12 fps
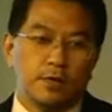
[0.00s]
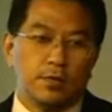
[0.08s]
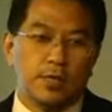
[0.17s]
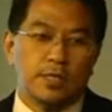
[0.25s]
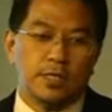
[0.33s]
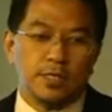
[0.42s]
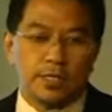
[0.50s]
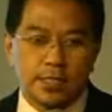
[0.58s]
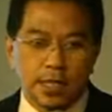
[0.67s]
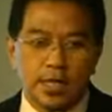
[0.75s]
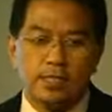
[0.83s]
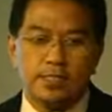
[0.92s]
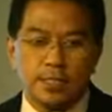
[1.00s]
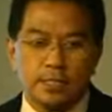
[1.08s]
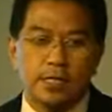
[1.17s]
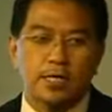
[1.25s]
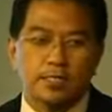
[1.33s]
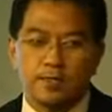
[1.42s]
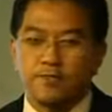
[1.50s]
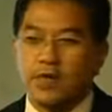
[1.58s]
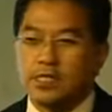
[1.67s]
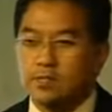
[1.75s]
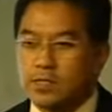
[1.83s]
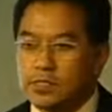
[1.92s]
We need tons and tons of
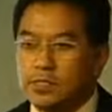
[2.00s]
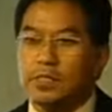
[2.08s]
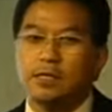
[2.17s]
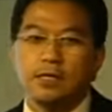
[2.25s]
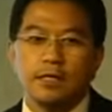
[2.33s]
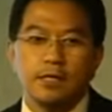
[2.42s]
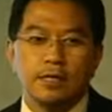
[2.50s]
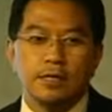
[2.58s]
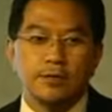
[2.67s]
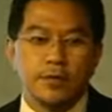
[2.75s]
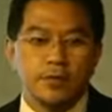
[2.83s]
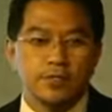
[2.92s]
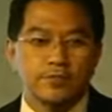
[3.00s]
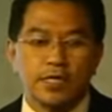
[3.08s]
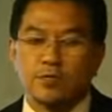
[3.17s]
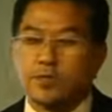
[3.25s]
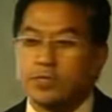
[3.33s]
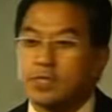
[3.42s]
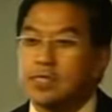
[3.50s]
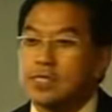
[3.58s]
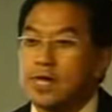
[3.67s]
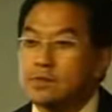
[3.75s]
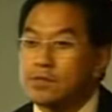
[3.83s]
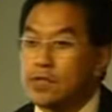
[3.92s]
vitamin C, because vitamin C
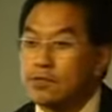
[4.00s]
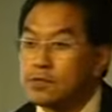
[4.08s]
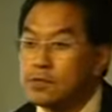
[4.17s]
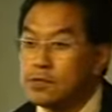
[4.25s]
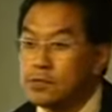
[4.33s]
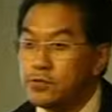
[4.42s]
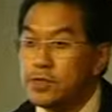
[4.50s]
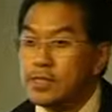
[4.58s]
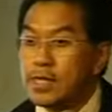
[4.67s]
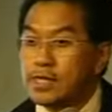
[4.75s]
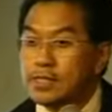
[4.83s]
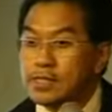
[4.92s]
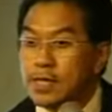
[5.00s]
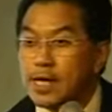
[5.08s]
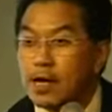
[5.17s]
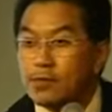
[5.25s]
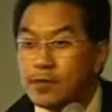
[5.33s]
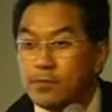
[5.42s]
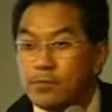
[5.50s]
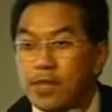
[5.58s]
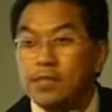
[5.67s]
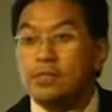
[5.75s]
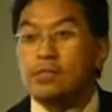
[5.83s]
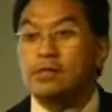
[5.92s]
comes out through the urine and
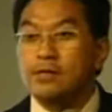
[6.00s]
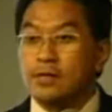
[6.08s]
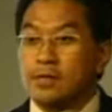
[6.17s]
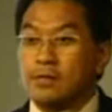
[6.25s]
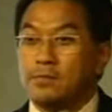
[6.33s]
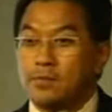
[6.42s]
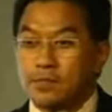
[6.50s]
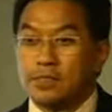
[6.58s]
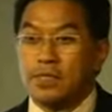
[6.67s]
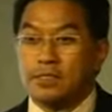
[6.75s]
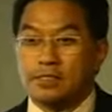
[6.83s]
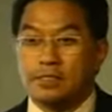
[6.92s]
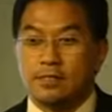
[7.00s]
break the process.